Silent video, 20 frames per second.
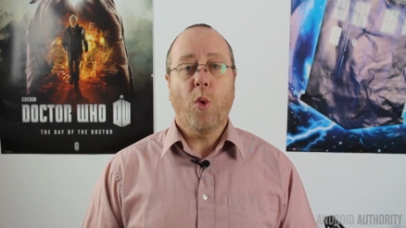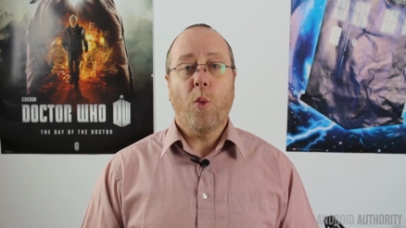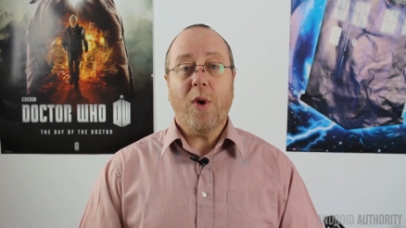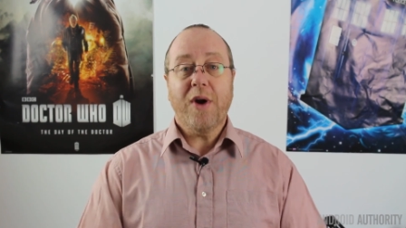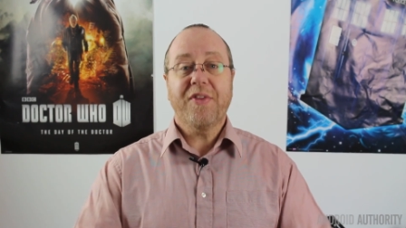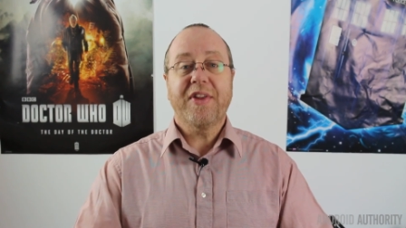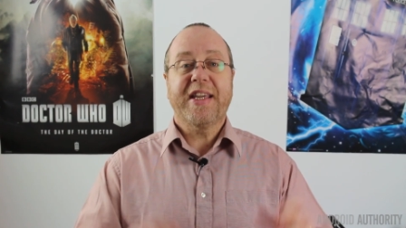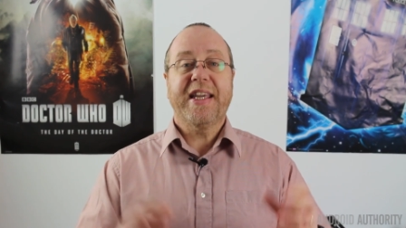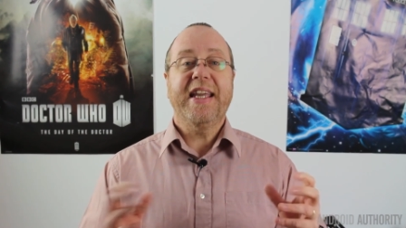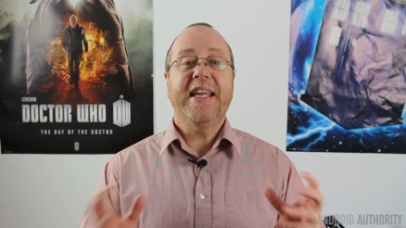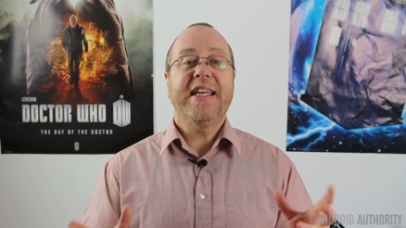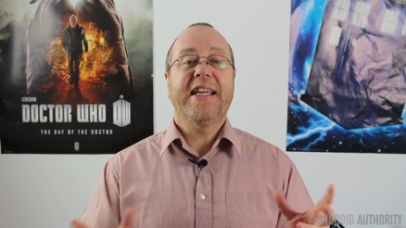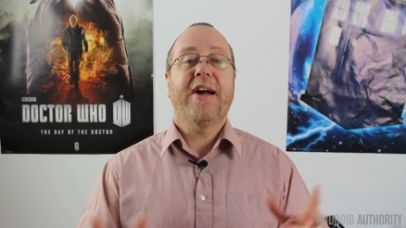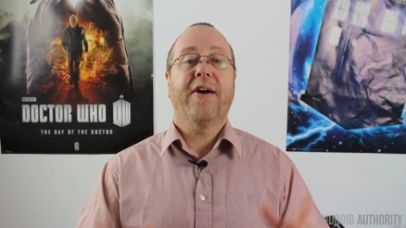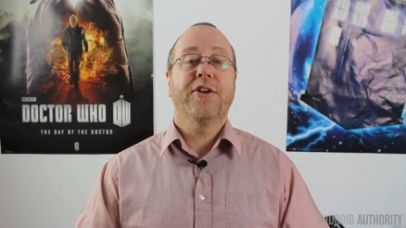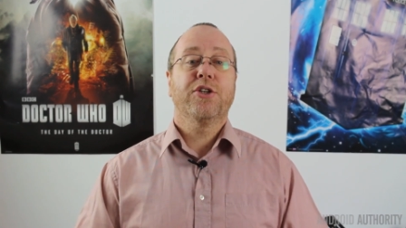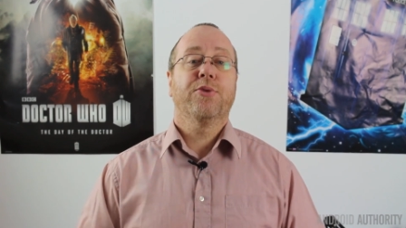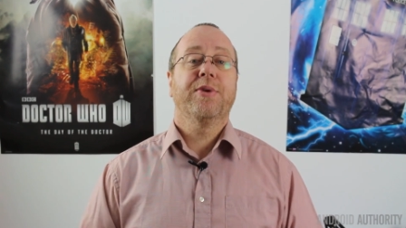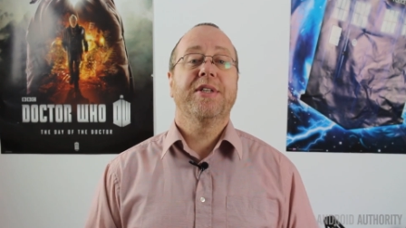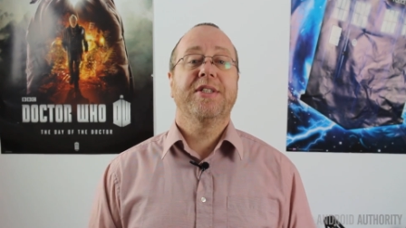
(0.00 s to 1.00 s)
One of the key
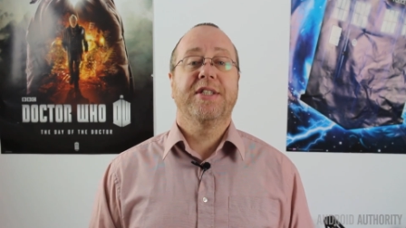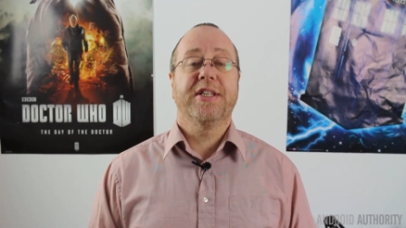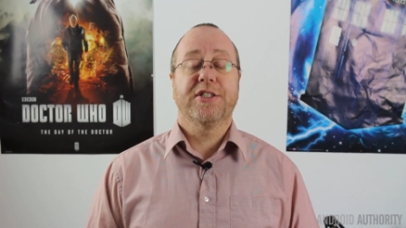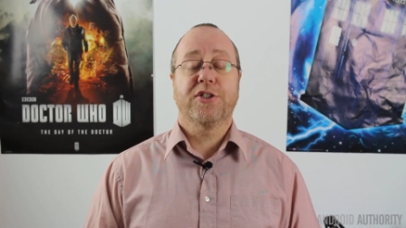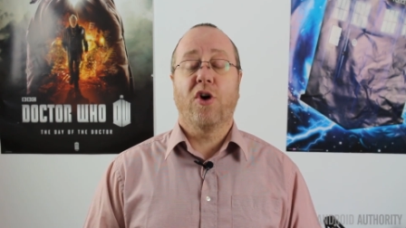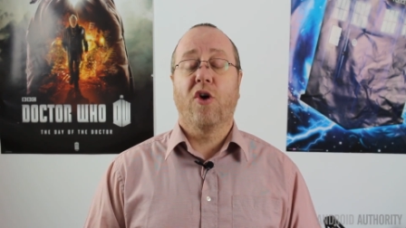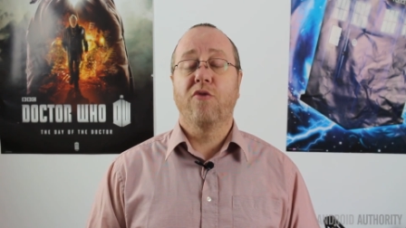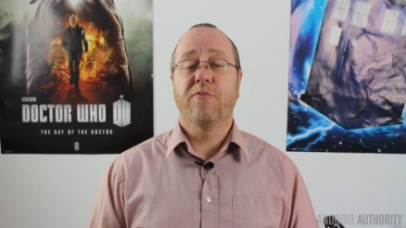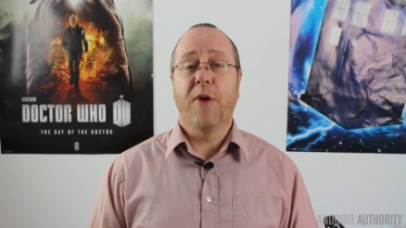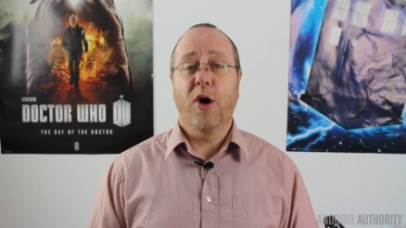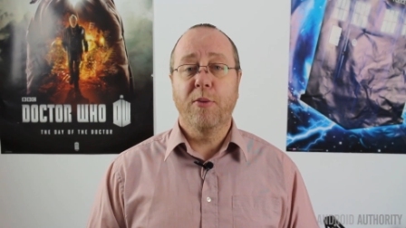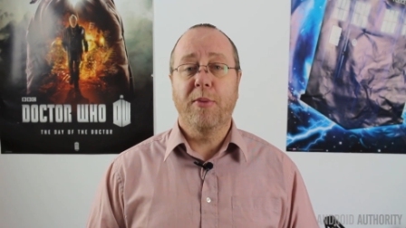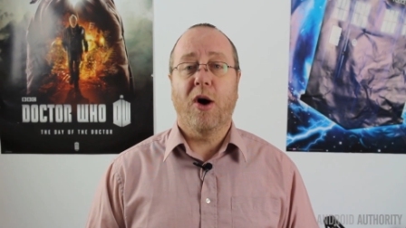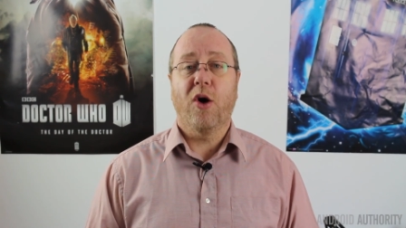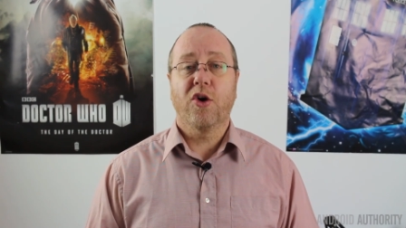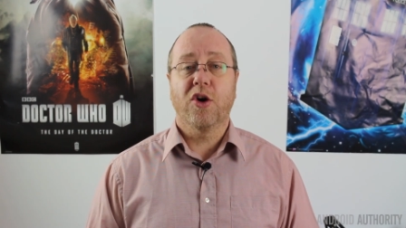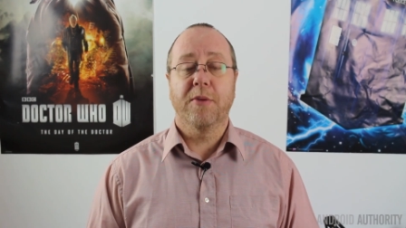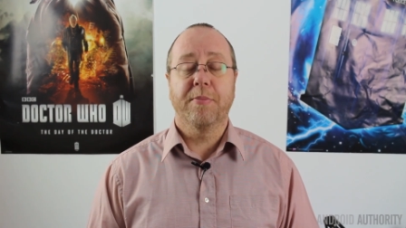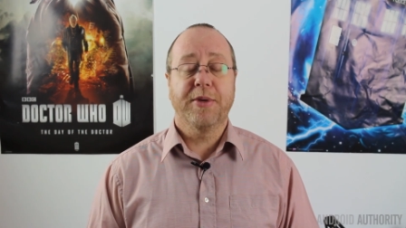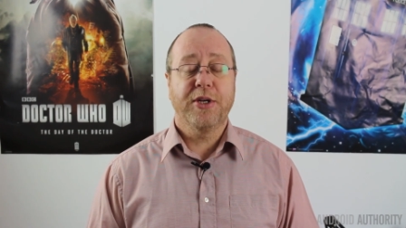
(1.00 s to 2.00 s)
characteristics of
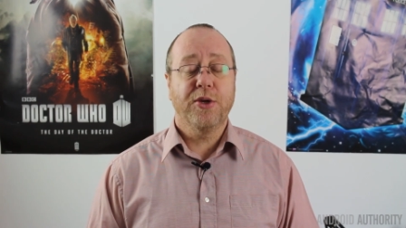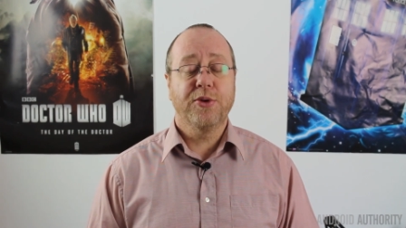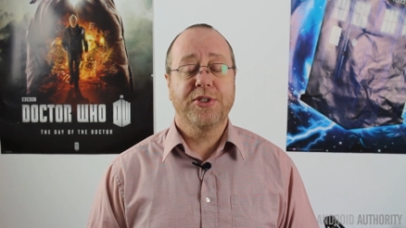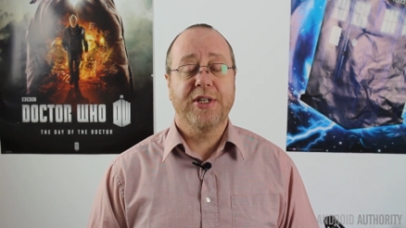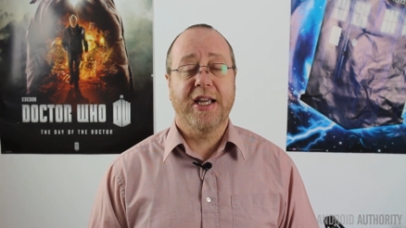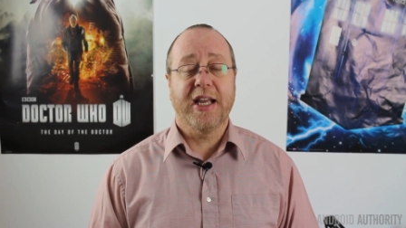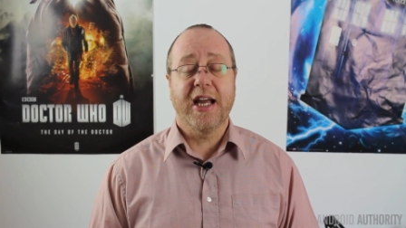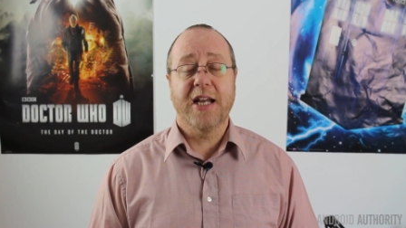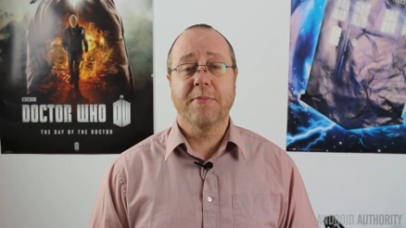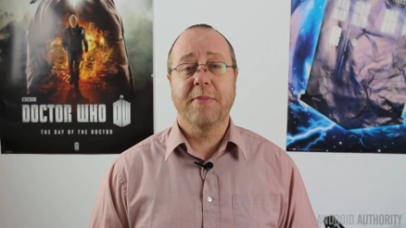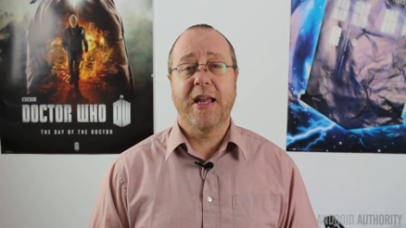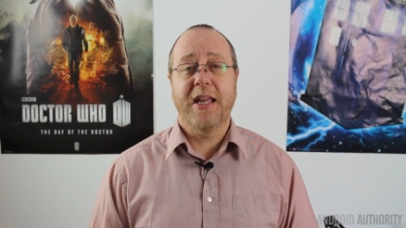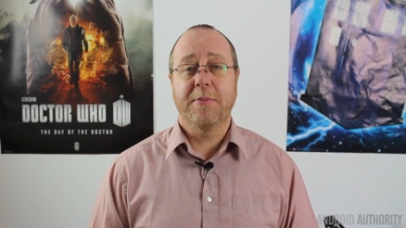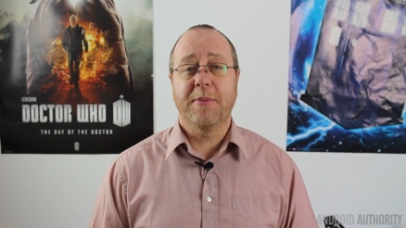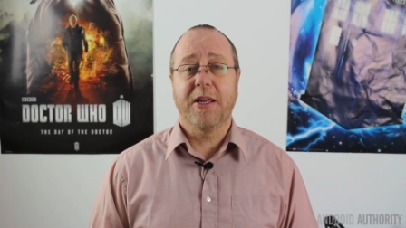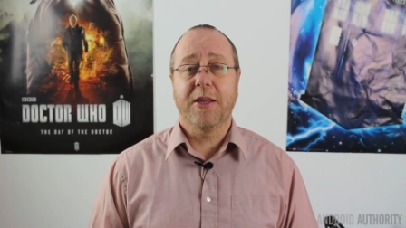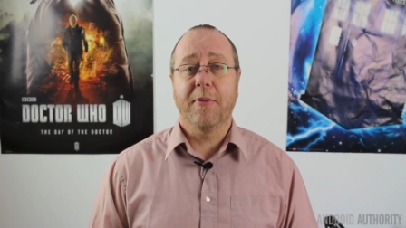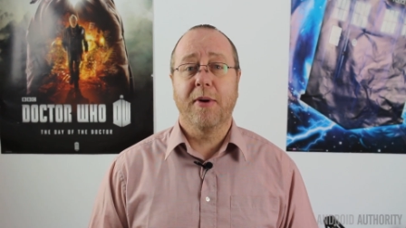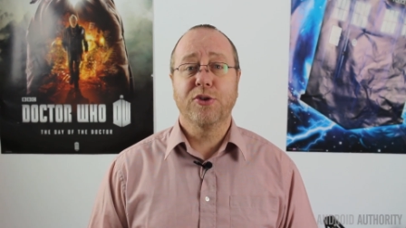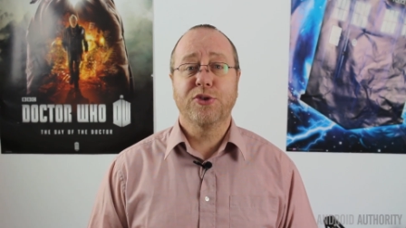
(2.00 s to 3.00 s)
mobile computing, and
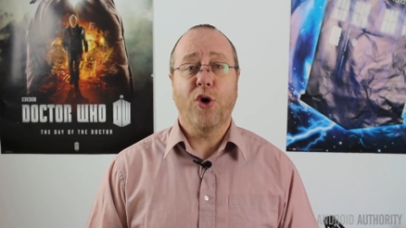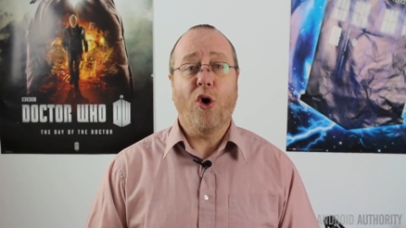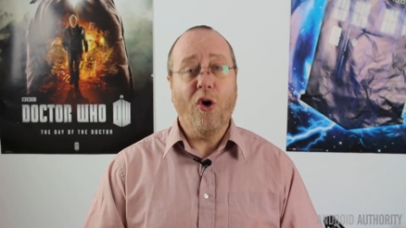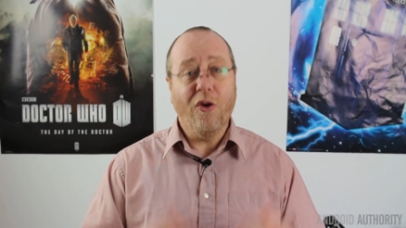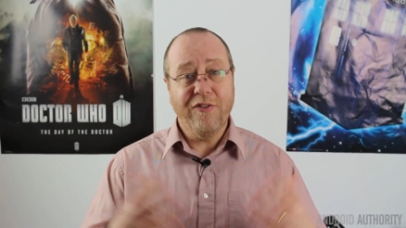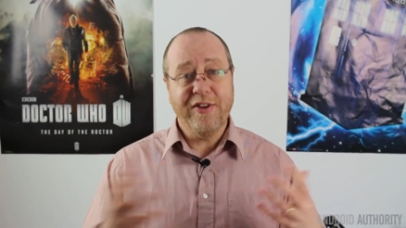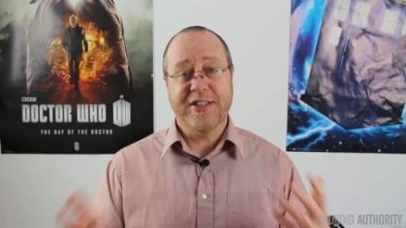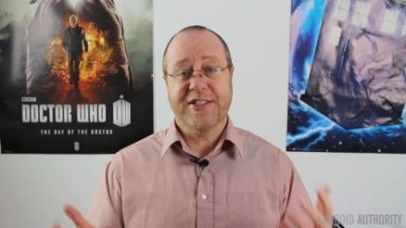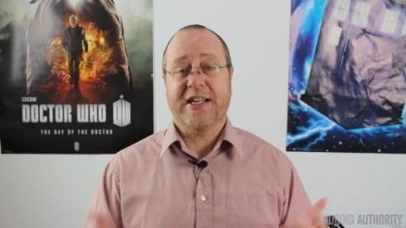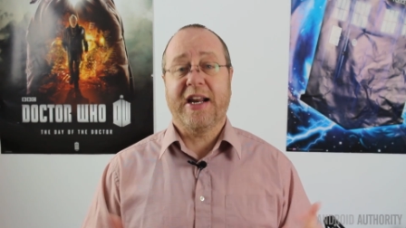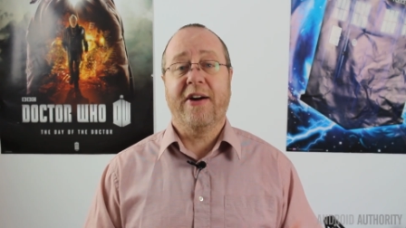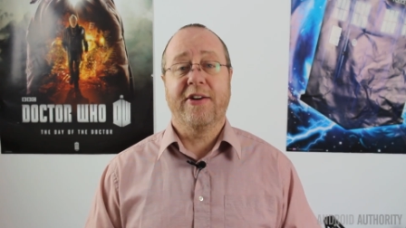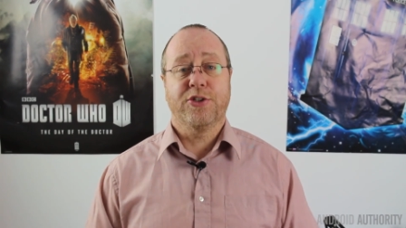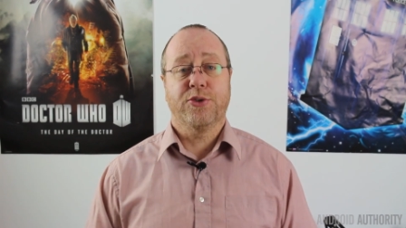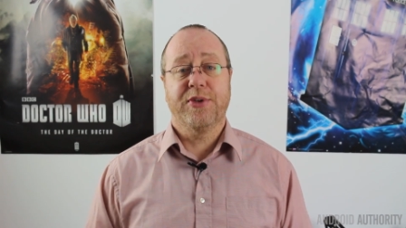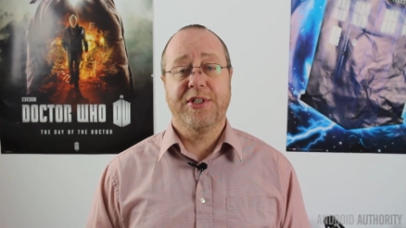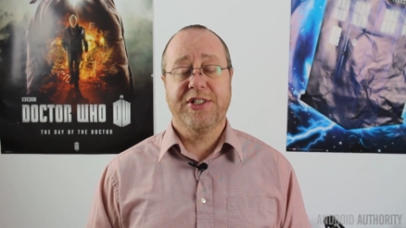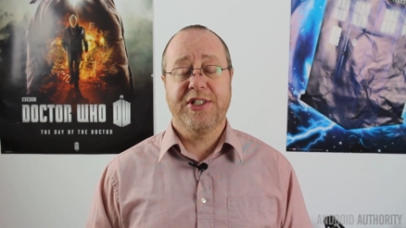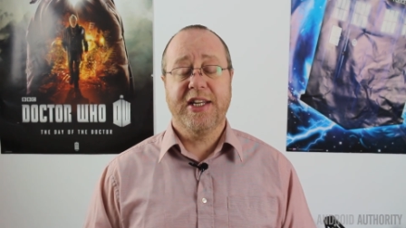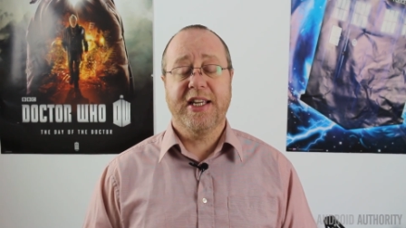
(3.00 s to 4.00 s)
maybe the most obvious
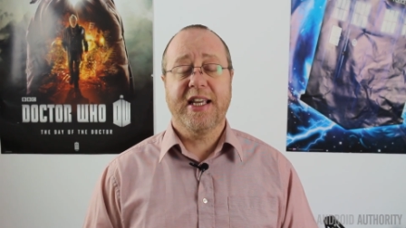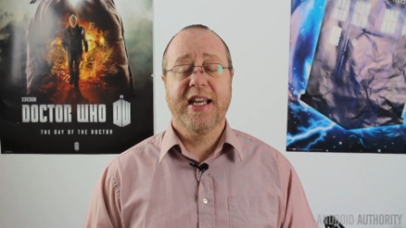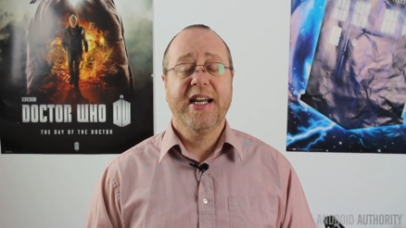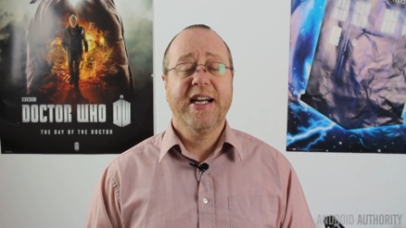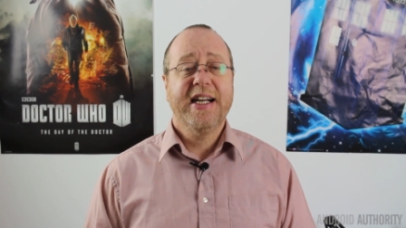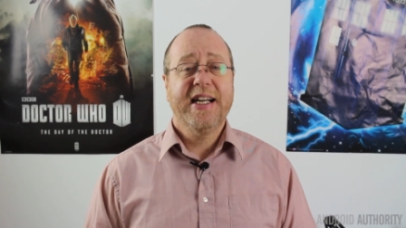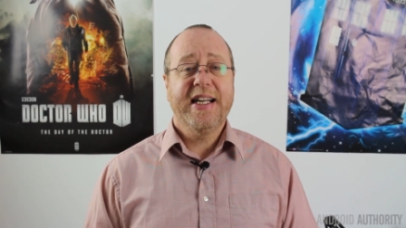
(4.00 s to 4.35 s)
characteristic,